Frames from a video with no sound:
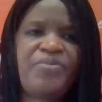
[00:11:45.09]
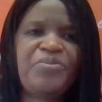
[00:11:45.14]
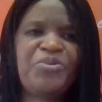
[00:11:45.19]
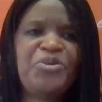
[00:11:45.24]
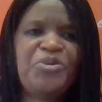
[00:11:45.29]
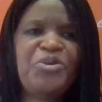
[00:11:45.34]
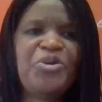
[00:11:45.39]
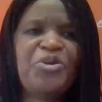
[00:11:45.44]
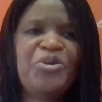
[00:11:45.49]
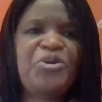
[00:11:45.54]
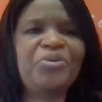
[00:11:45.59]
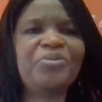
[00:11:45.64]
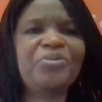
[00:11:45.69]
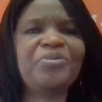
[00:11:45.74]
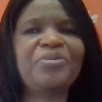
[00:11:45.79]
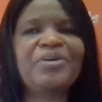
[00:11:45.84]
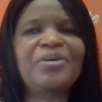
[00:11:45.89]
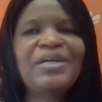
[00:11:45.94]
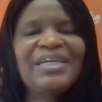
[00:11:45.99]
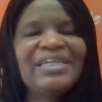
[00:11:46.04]
you know,
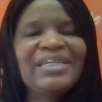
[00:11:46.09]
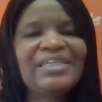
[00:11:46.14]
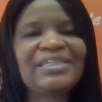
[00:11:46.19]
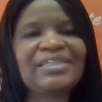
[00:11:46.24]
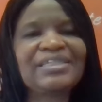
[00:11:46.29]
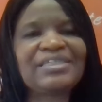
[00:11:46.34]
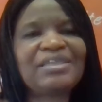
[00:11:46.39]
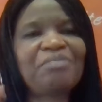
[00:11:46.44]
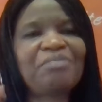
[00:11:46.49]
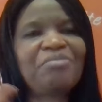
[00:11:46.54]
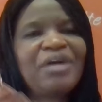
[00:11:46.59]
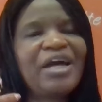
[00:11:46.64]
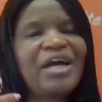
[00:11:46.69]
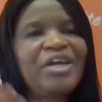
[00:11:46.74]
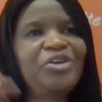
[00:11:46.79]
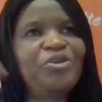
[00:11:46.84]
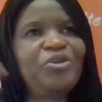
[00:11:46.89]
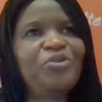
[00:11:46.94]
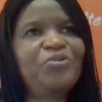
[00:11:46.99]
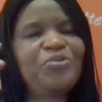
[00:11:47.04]
some
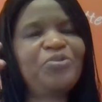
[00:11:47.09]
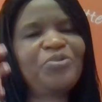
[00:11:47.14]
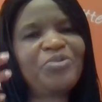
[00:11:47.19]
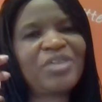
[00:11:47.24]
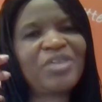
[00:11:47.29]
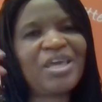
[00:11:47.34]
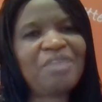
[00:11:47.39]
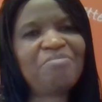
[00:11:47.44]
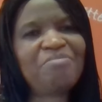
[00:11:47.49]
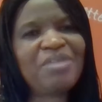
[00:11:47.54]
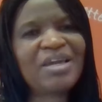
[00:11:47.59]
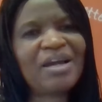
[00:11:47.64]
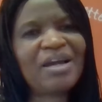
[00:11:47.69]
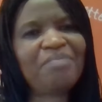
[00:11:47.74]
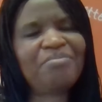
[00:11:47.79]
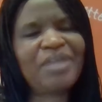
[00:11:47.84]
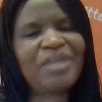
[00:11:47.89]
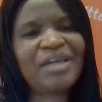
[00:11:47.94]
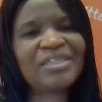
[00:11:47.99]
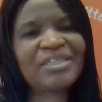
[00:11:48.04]
kind of they
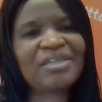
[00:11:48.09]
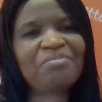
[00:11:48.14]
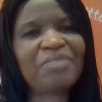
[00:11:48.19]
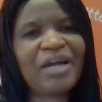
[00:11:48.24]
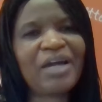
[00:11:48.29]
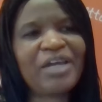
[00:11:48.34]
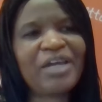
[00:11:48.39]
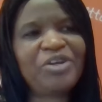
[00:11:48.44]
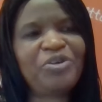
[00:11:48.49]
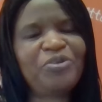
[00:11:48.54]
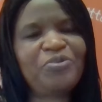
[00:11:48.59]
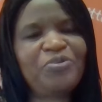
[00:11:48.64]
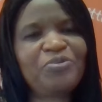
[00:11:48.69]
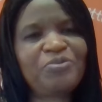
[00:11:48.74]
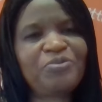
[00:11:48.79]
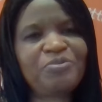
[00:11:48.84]
become like some kind of